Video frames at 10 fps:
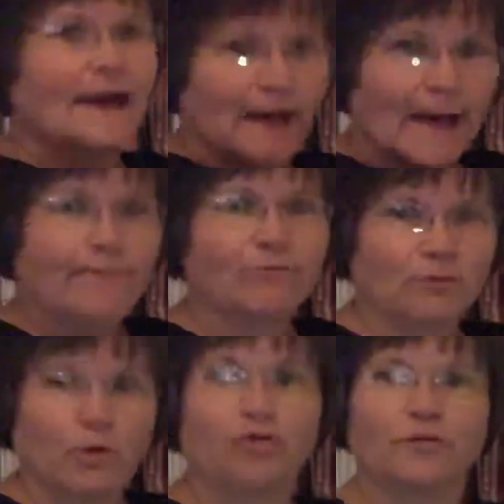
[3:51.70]
up the
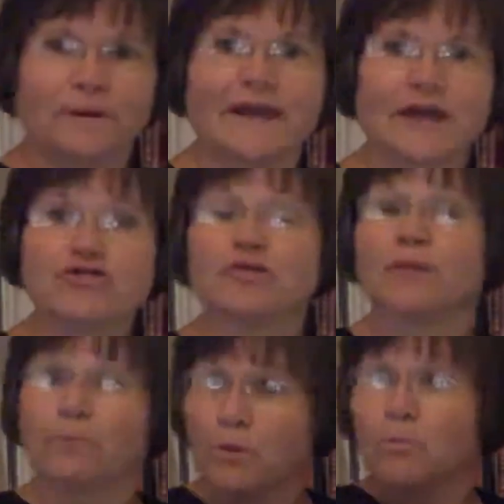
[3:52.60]
multiplication, the
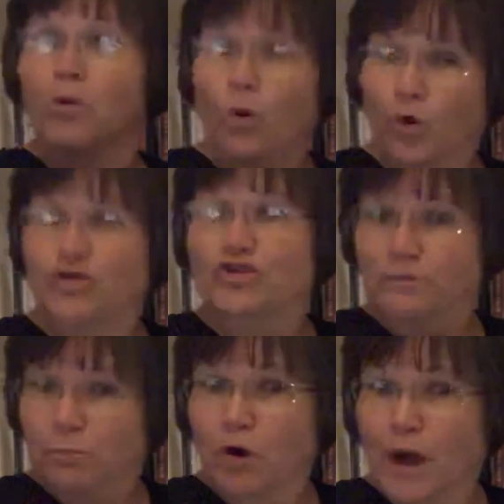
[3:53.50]
proportion
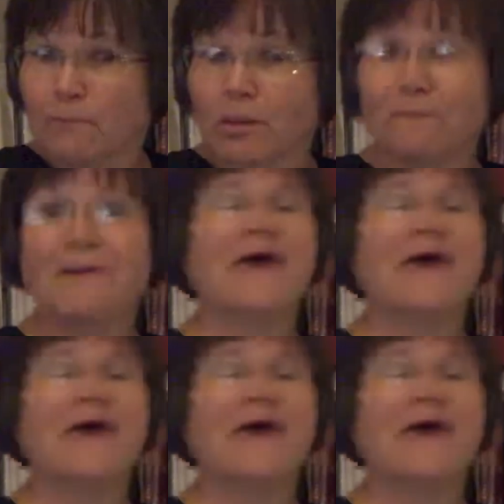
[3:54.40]
problem,